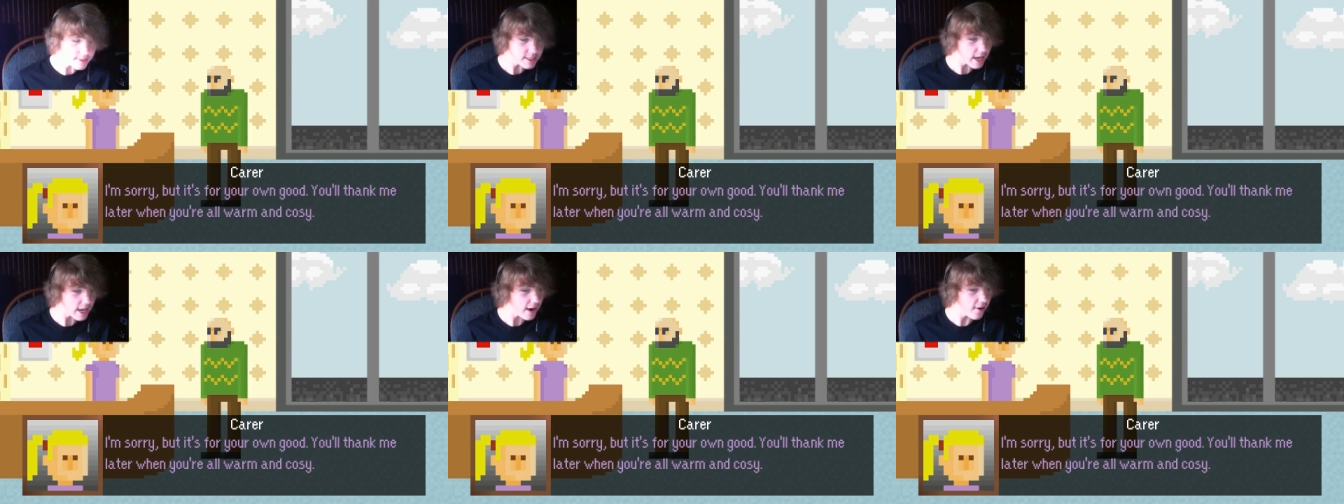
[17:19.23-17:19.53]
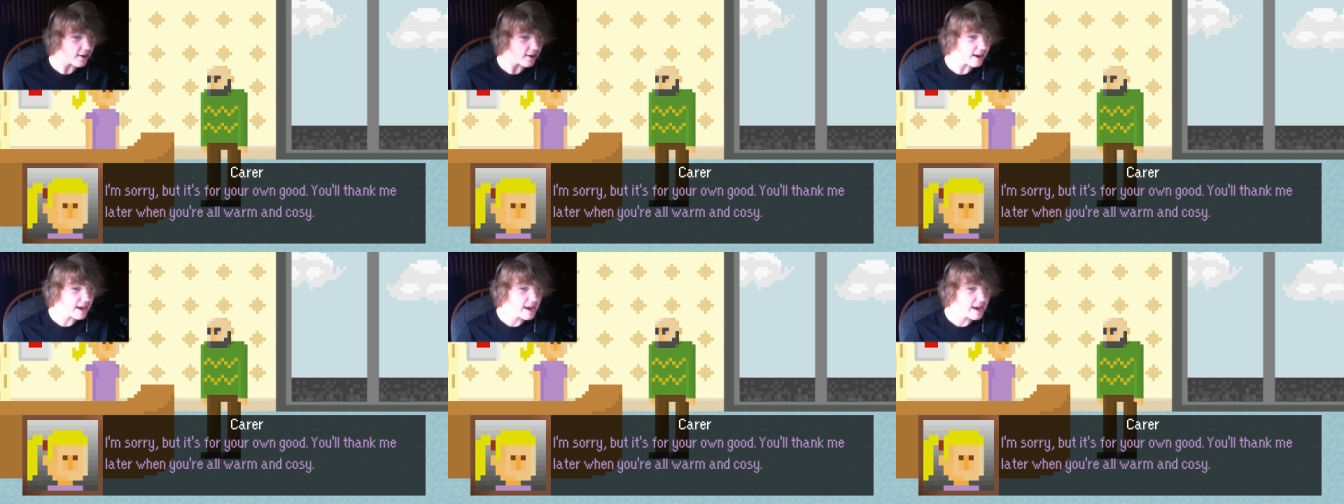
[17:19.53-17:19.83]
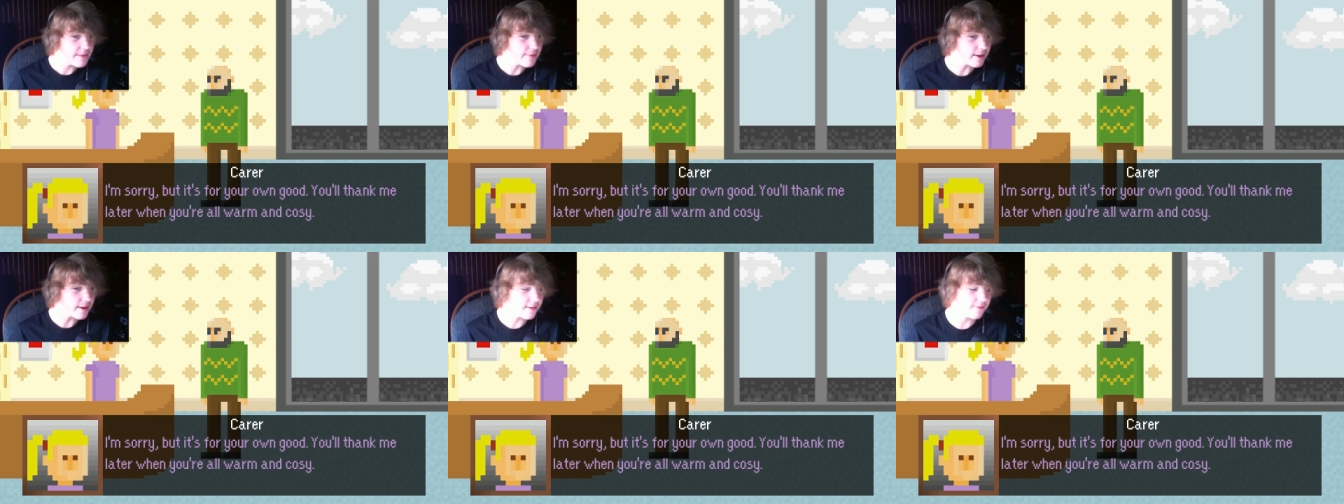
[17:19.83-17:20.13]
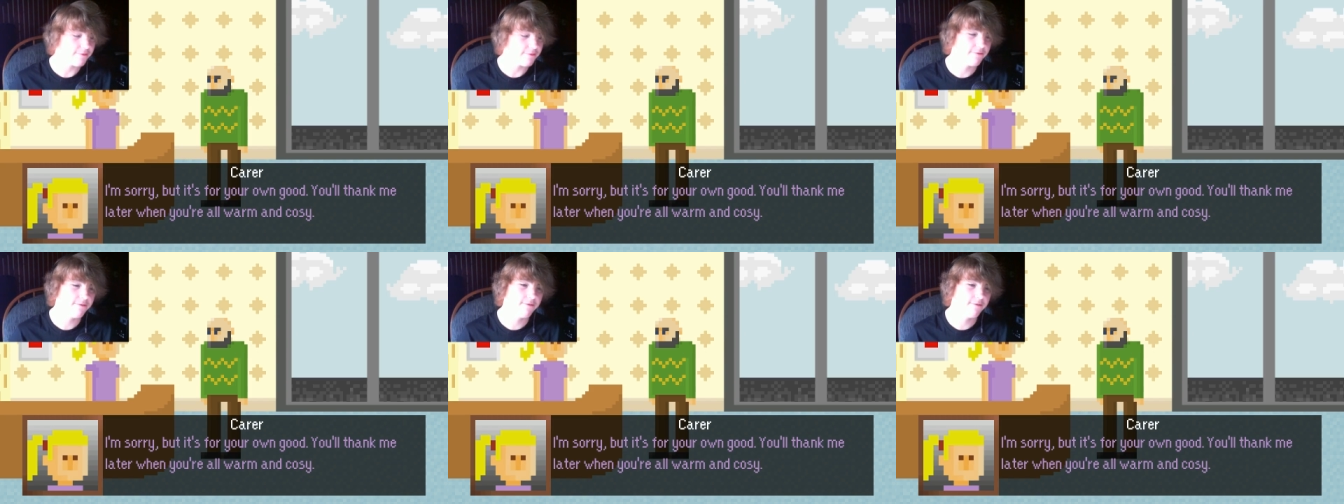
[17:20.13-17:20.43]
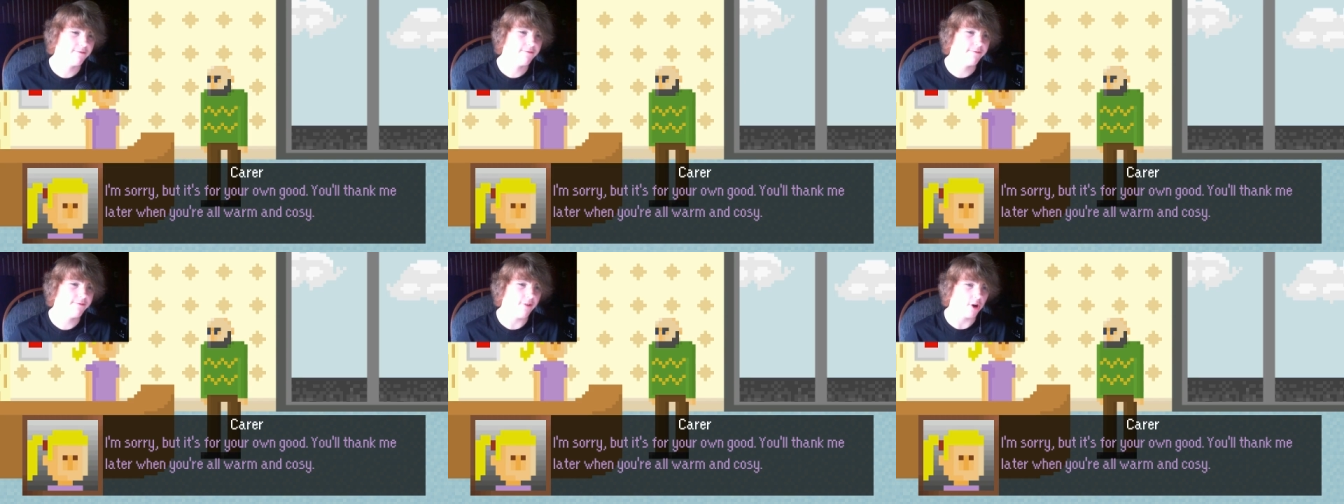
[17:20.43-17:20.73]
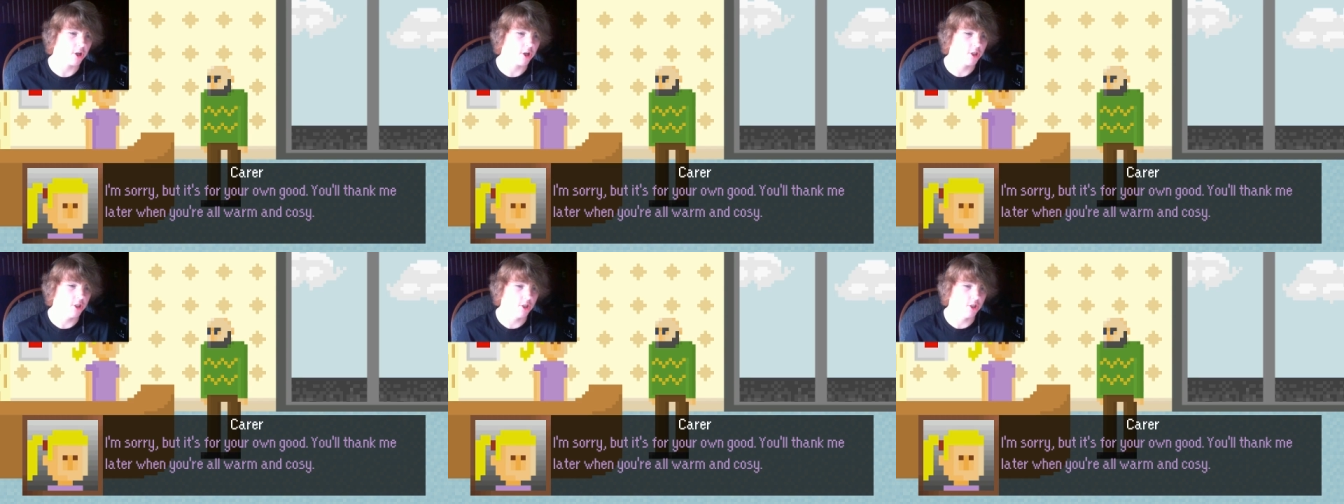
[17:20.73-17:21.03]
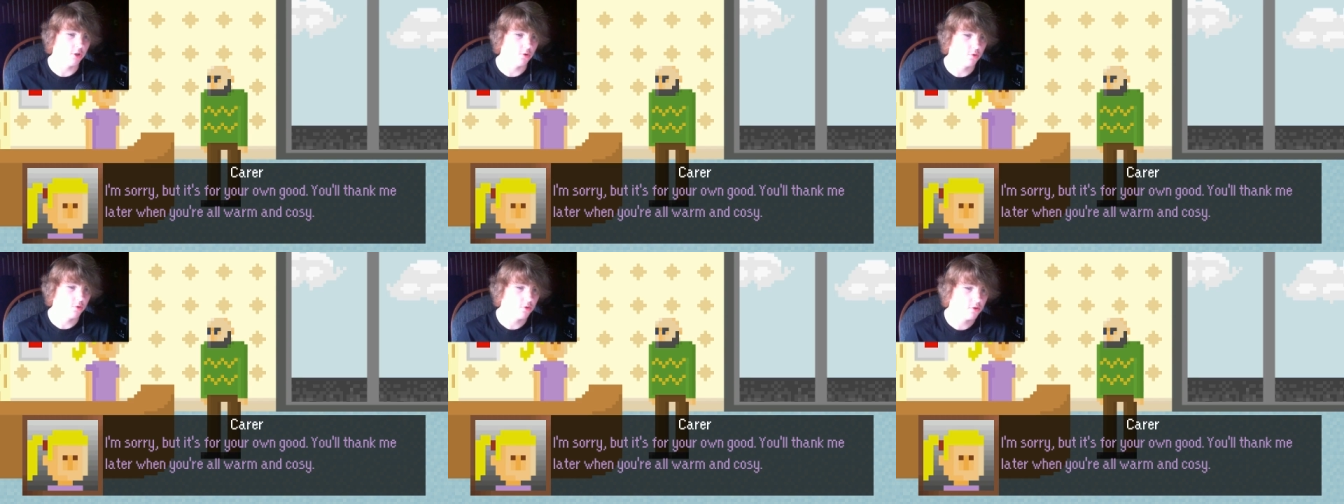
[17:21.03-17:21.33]
sorry, but... Fuck
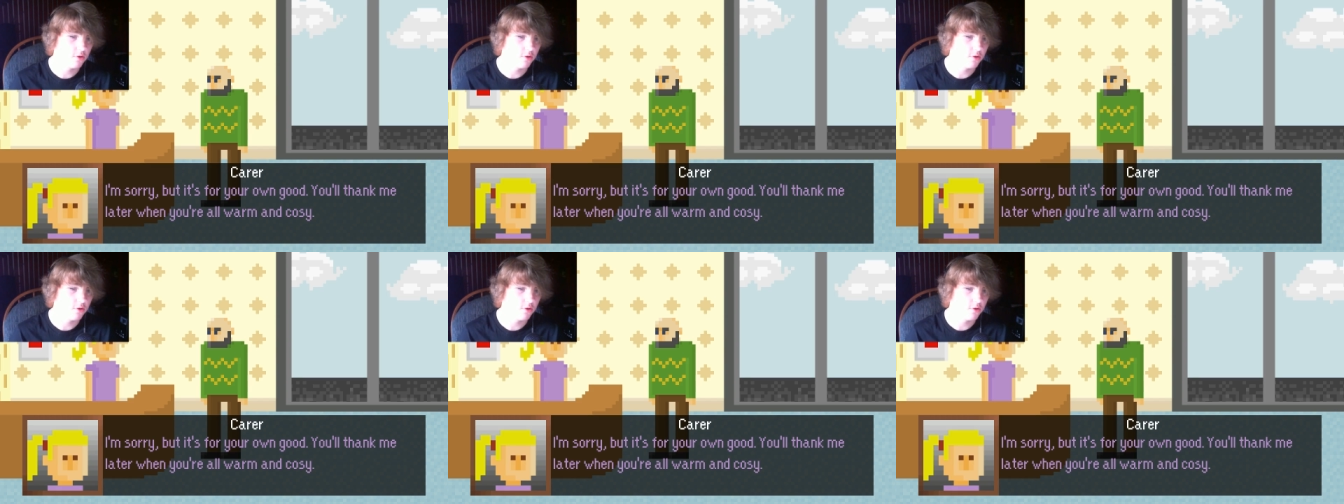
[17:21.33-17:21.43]
you.